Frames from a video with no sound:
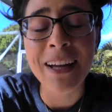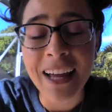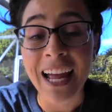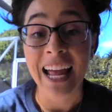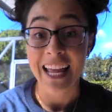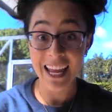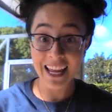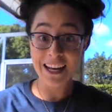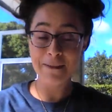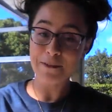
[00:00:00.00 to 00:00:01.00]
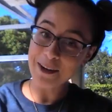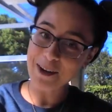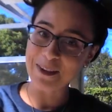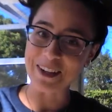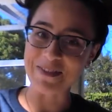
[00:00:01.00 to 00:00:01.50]
And if you're not
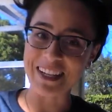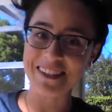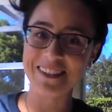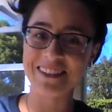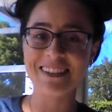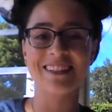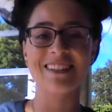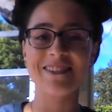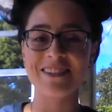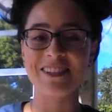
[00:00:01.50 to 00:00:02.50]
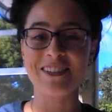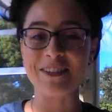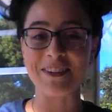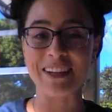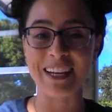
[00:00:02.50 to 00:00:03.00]
one of my students and you're just
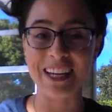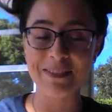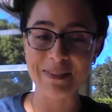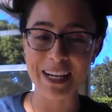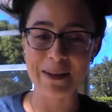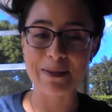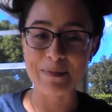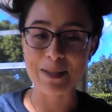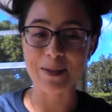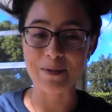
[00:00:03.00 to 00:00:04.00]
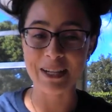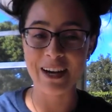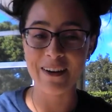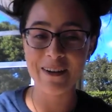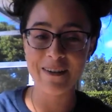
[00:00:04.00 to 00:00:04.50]
tuning in, my name is Miss Otero.